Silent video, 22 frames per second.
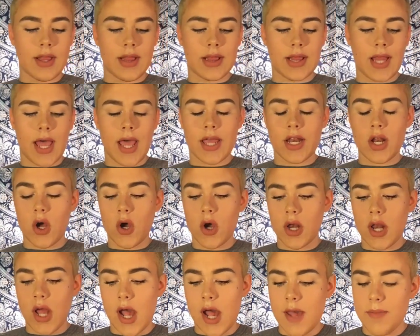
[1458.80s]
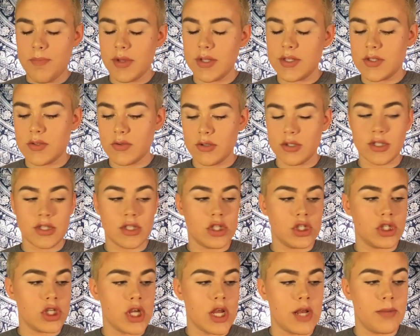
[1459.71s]
Glide On Eye Pencil in the
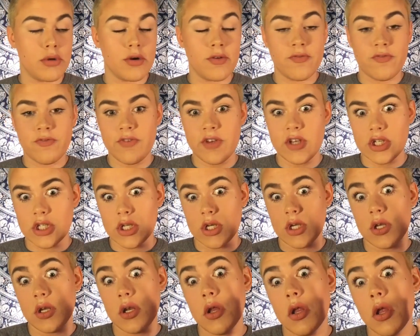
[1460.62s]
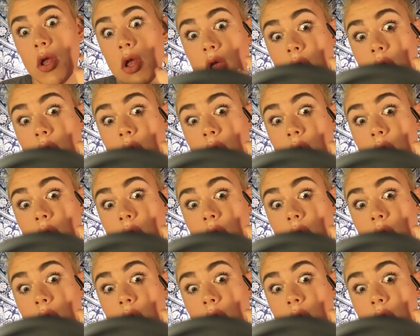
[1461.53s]
shade Provision.